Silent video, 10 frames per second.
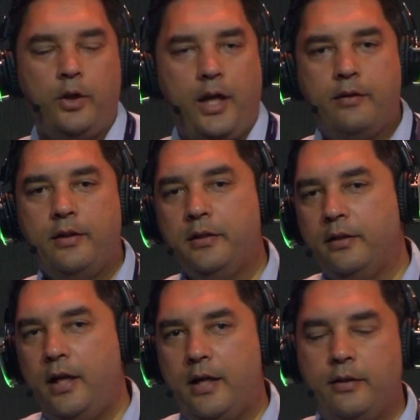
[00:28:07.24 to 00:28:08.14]
Look, I
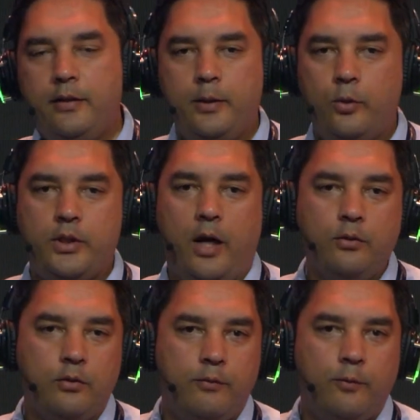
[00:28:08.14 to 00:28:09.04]
think no
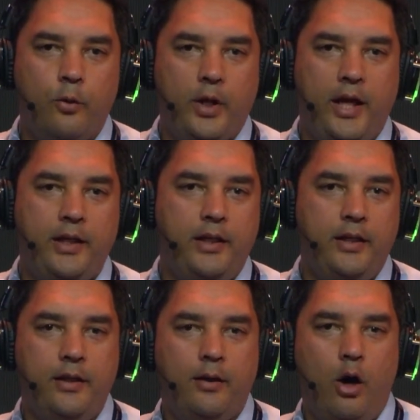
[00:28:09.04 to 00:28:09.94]
doubt for
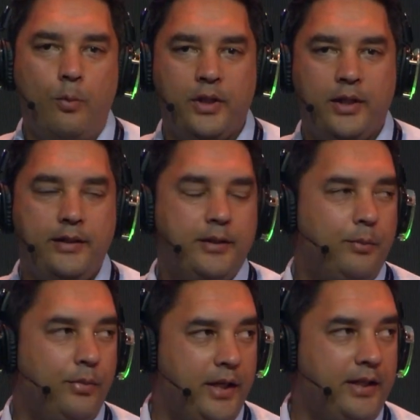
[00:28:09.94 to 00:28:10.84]
any operator
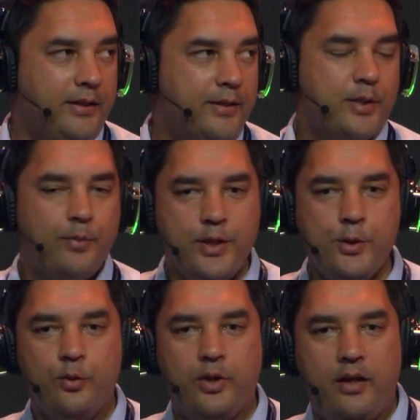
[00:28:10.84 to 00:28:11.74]
playing in this
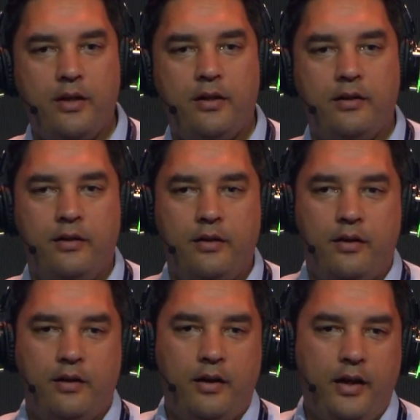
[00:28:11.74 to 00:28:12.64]
space today,
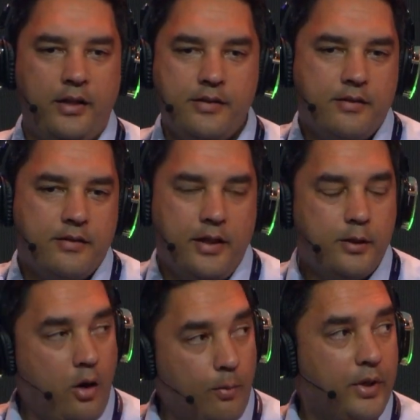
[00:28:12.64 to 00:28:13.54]

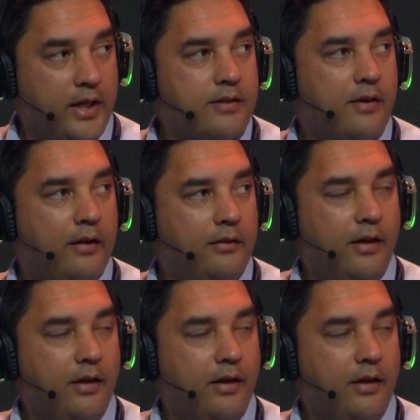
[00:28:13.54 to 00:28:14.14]
it's complex, right?